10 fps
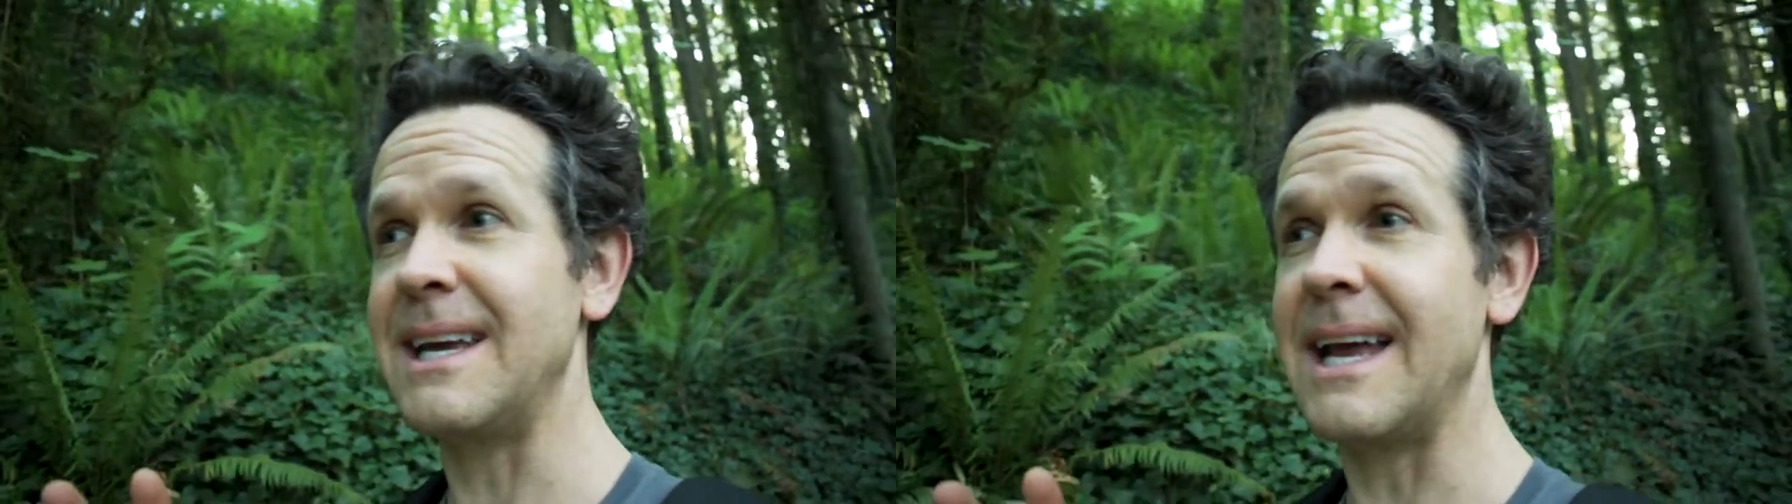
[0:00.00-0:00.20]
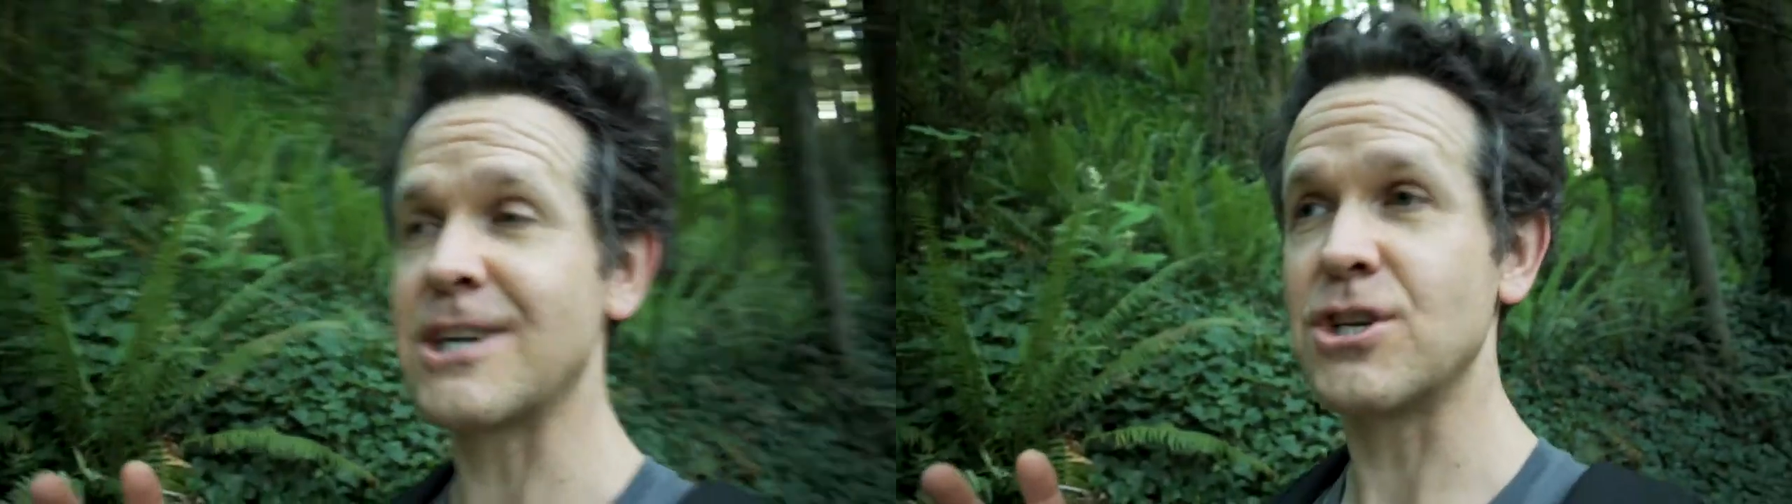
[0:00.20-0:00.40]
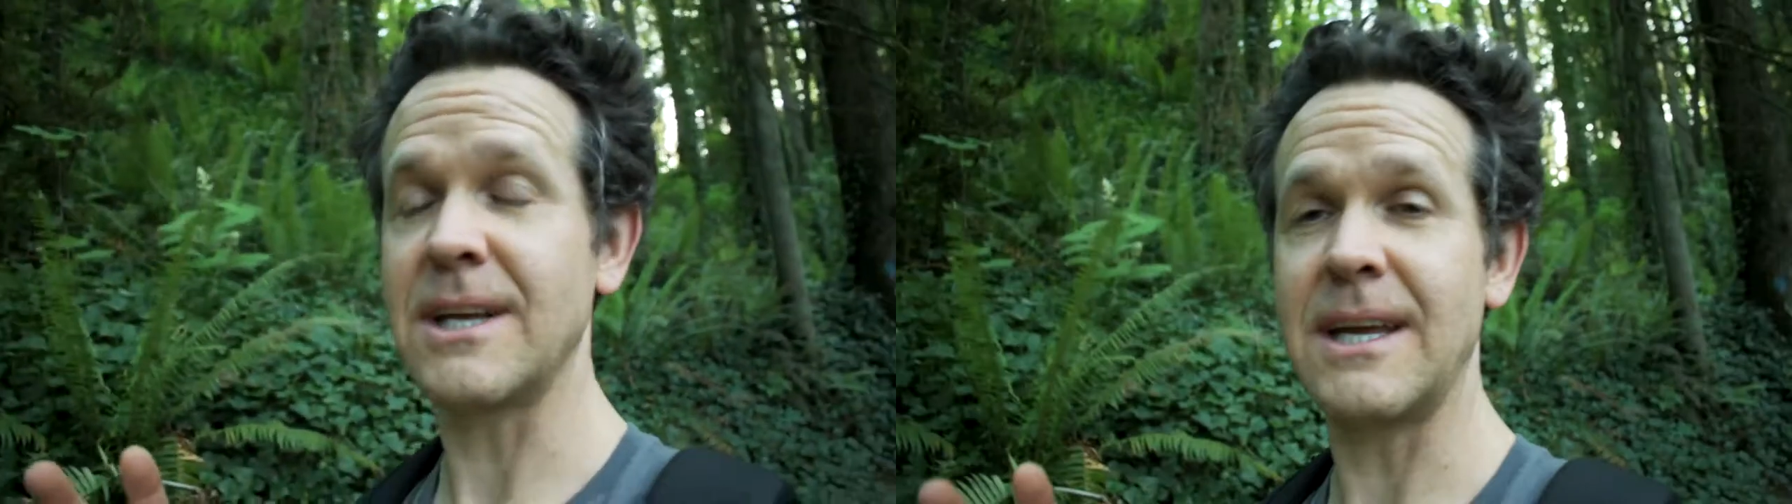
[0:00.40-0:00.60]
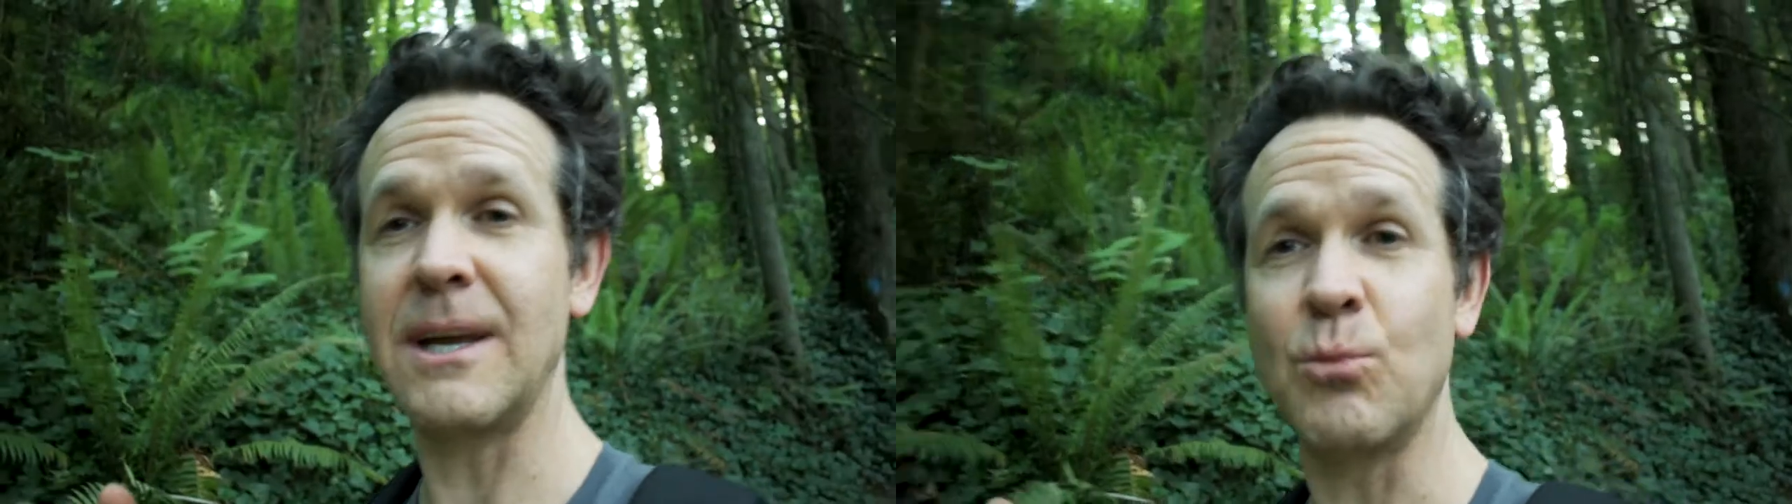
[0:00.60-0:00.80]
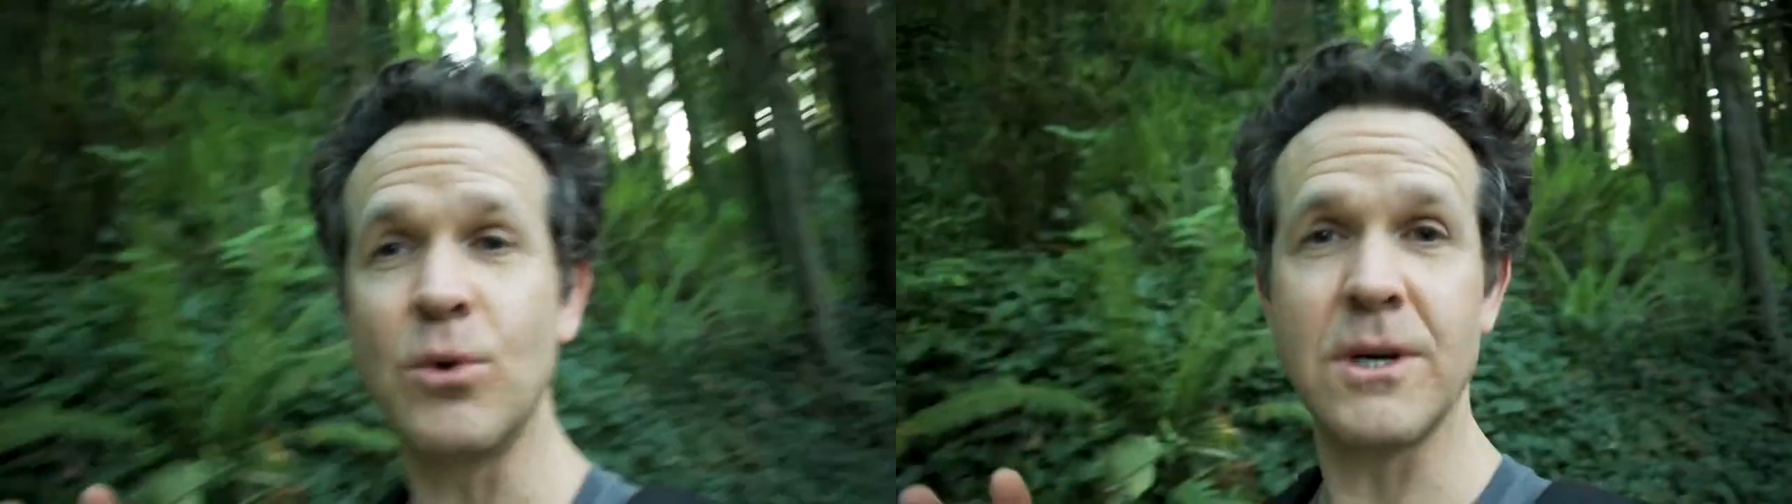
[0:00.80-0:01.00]
it
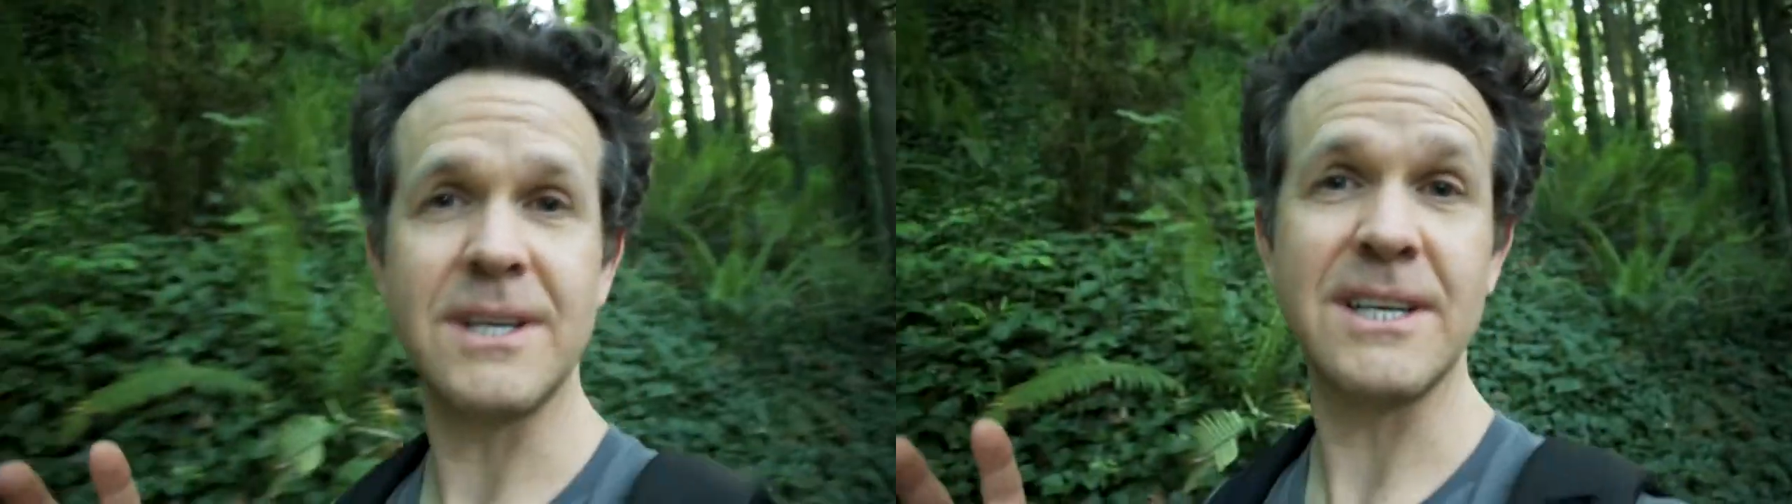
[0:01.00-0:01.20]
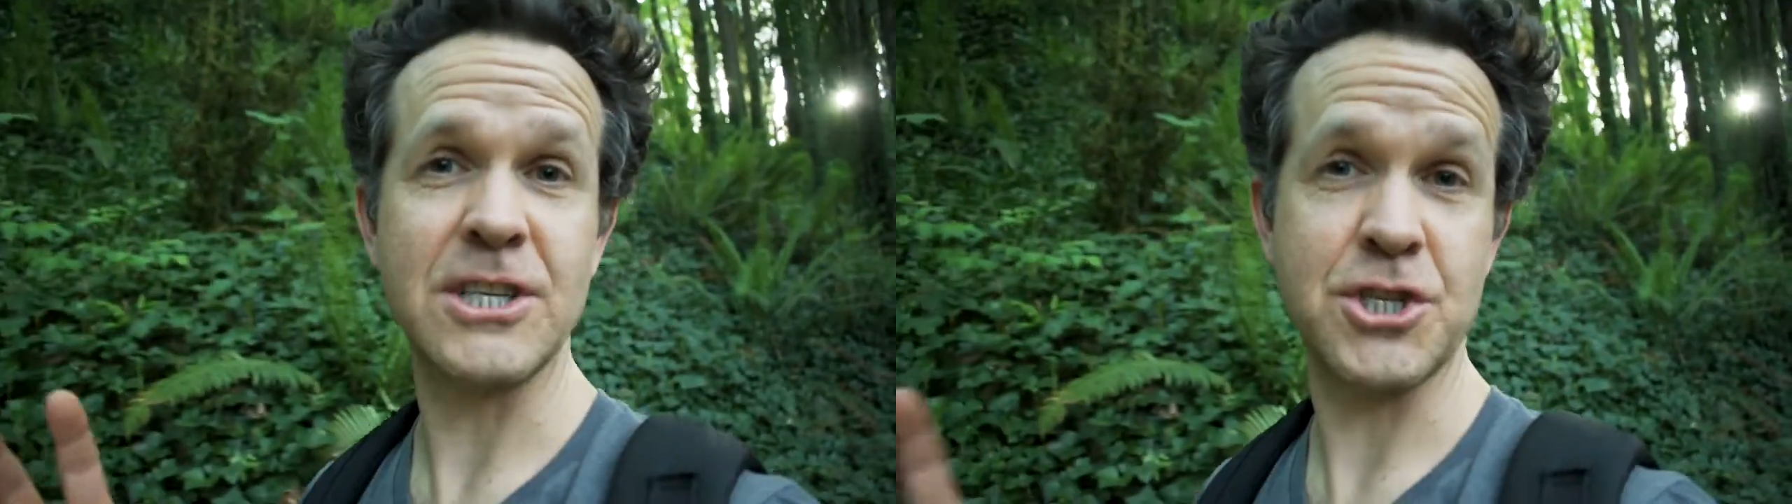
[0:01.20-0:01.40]
actually would